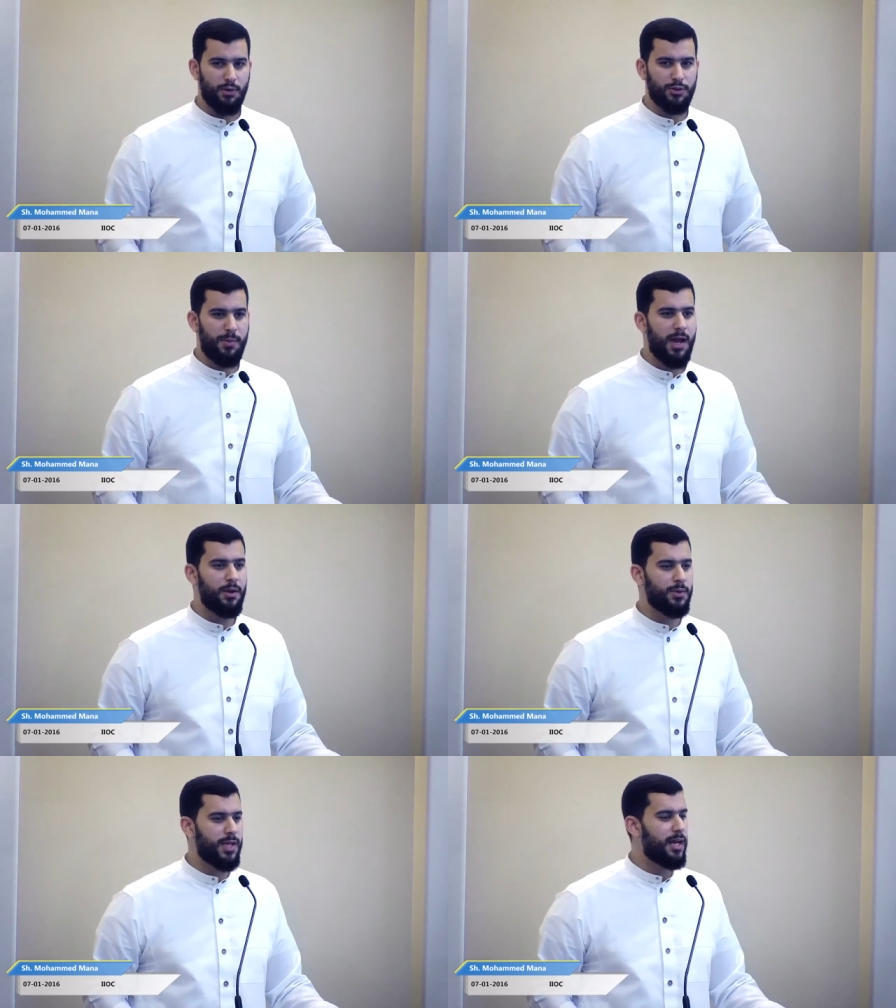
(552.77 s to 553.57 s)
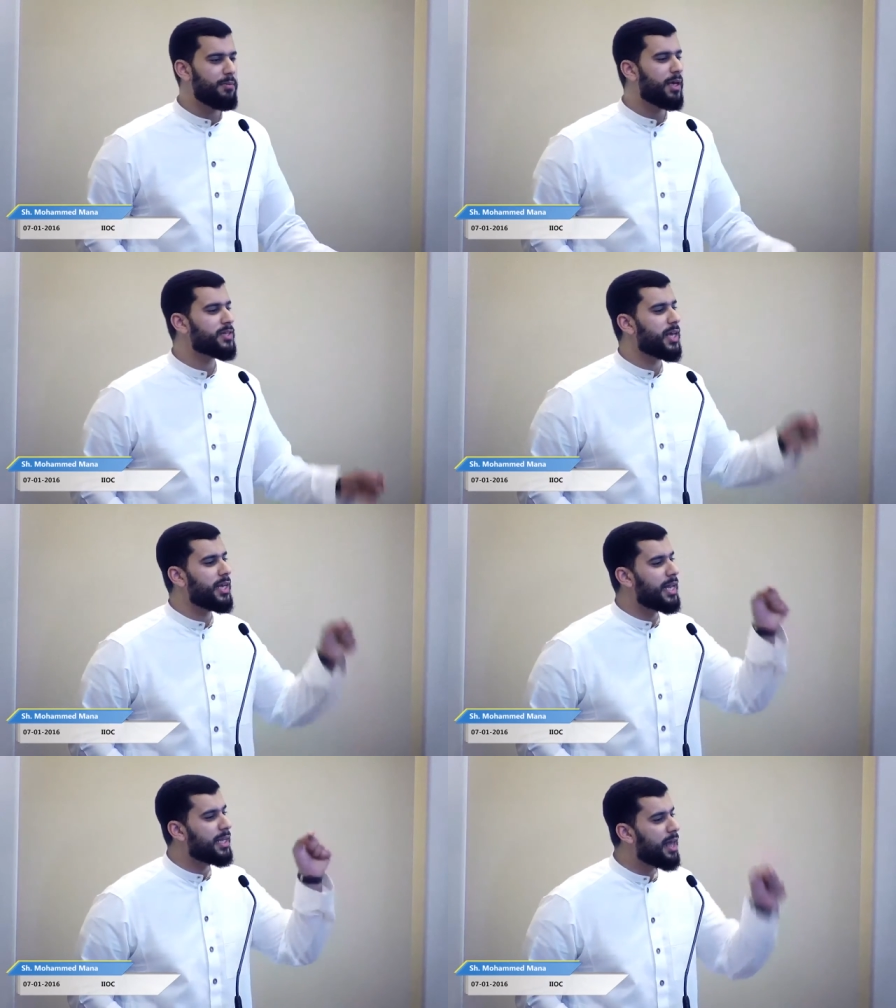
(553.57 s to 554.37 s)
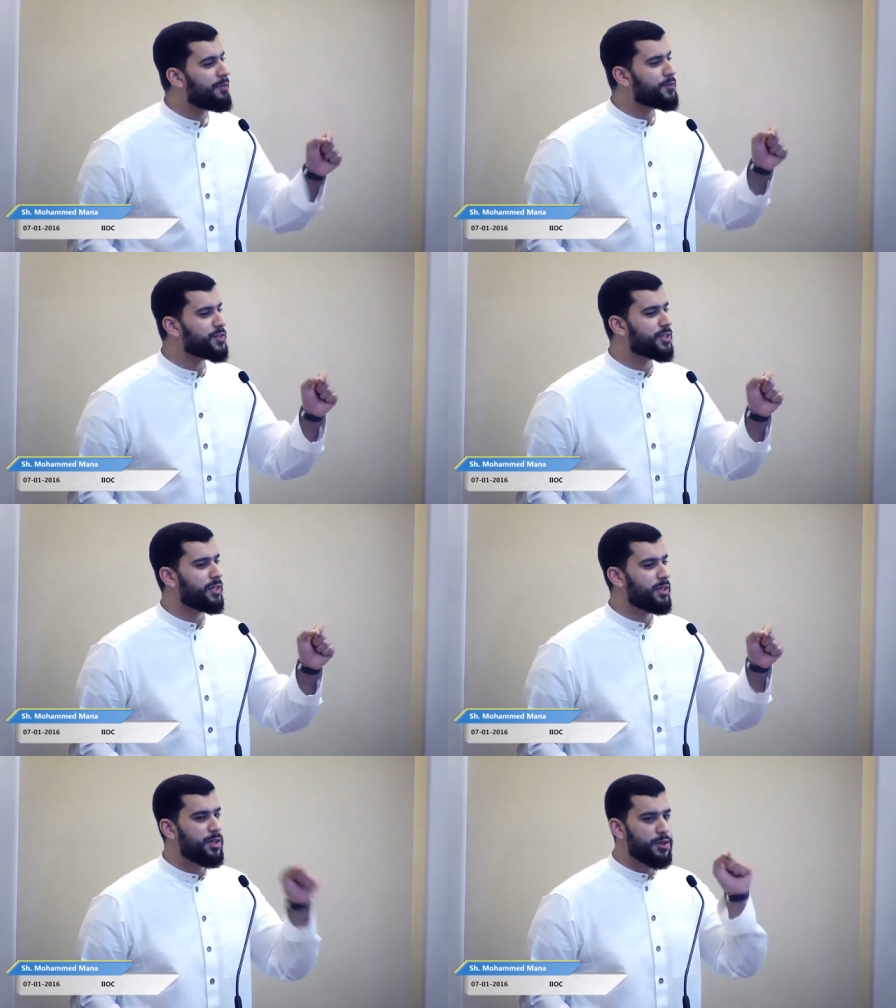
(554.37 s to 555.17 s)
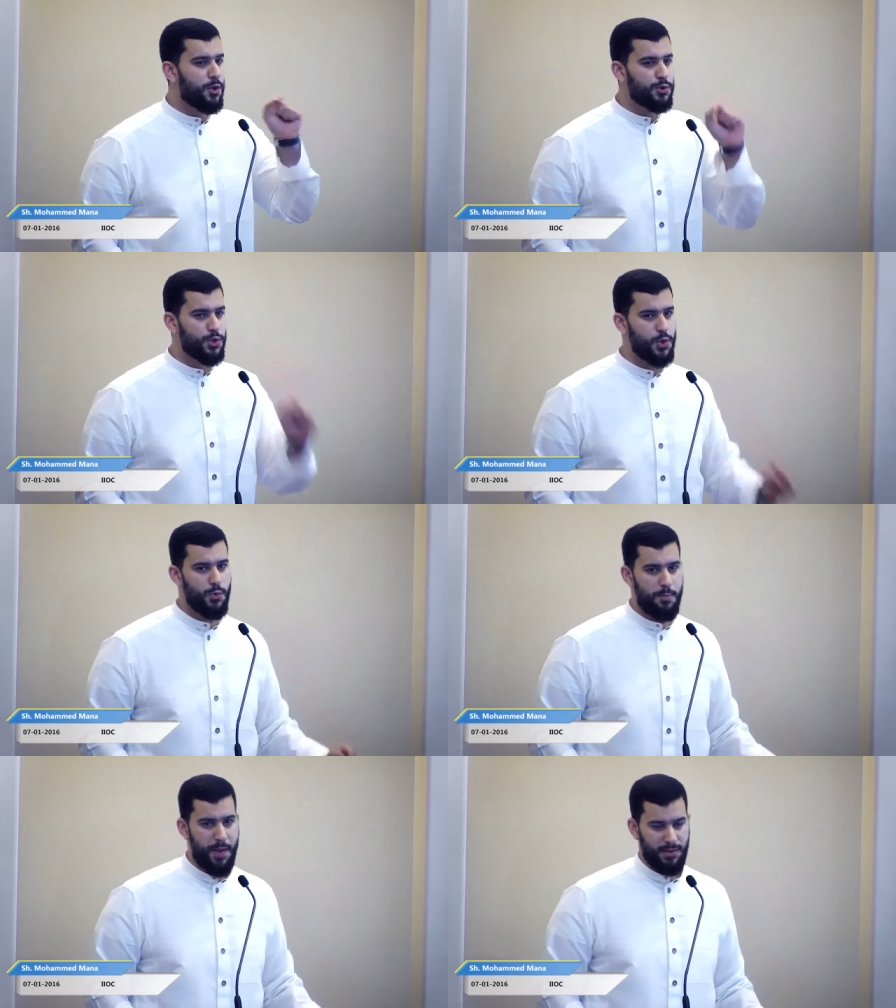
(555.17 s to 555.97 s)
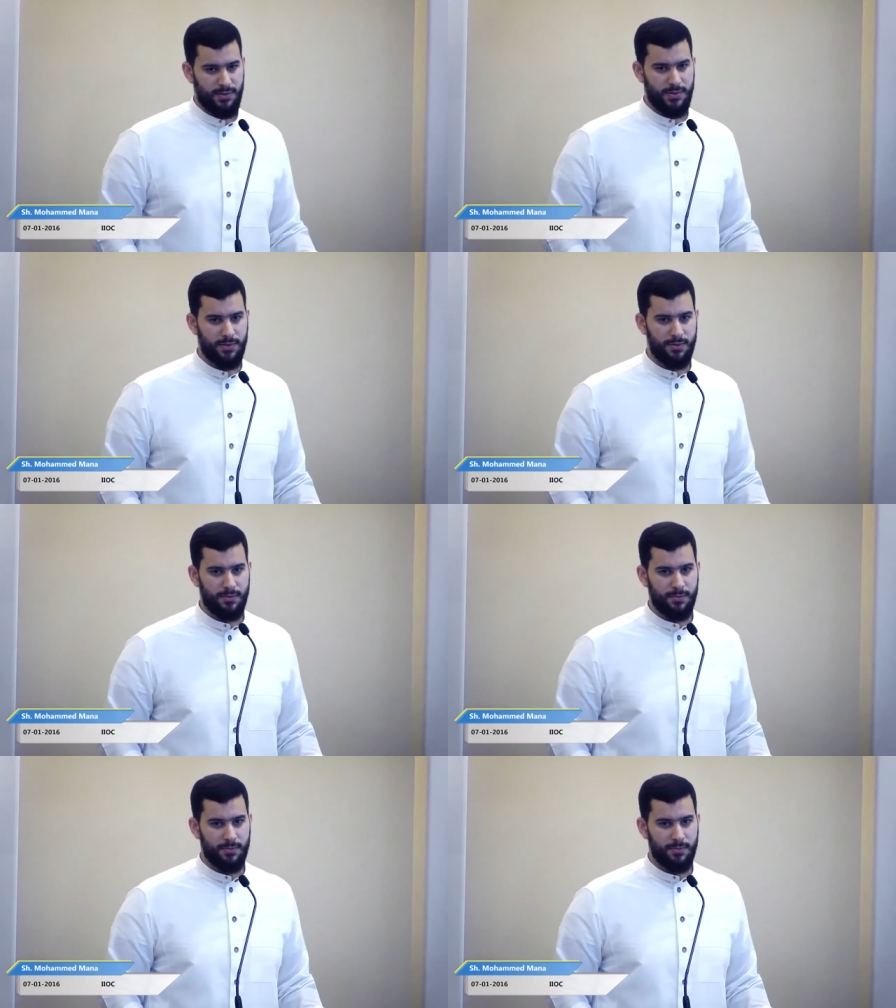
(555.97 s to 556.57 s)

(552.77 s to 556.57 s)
subhanahu wa ta'ala because Allah loves those who repent.